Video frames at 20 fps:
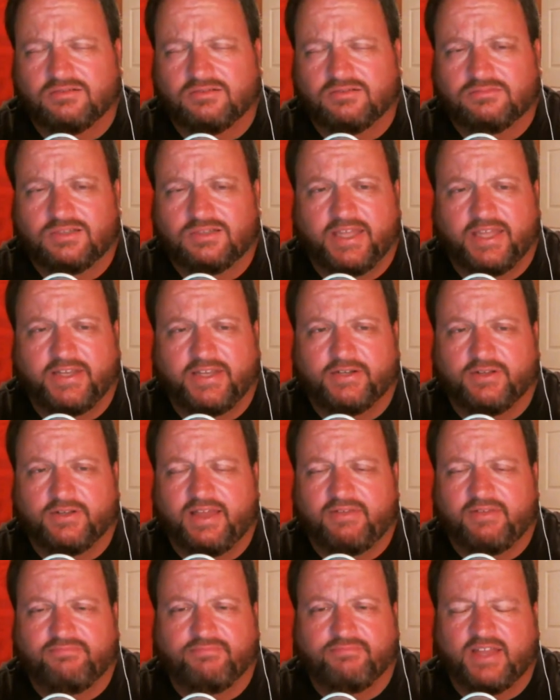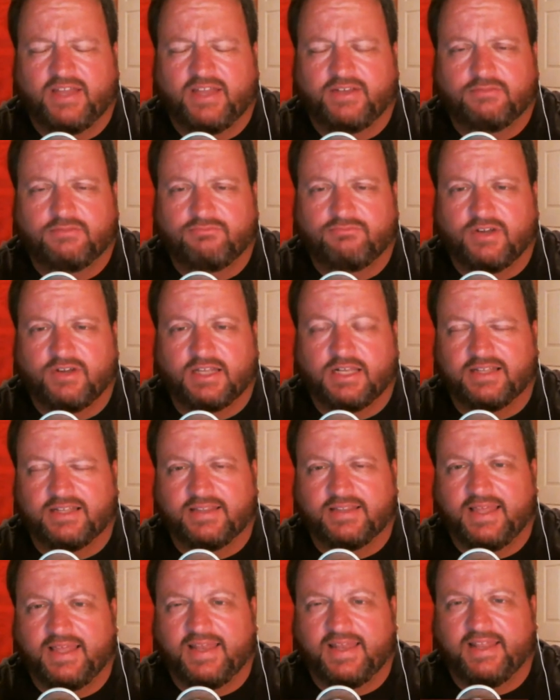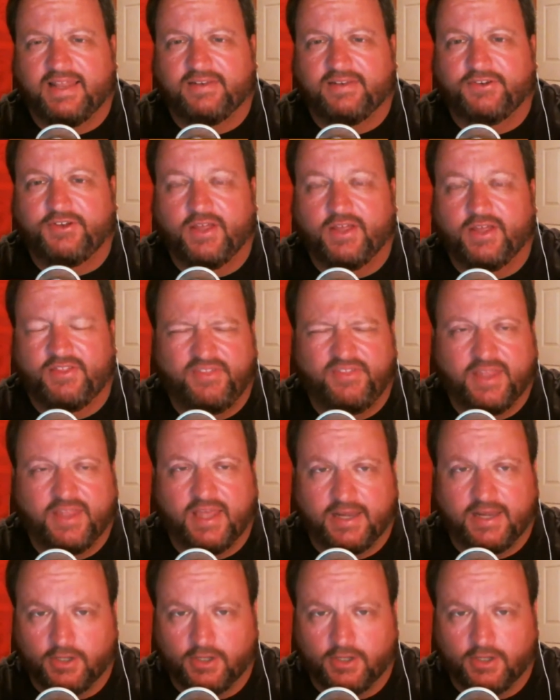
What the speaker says: I have to recollect that. Not at all.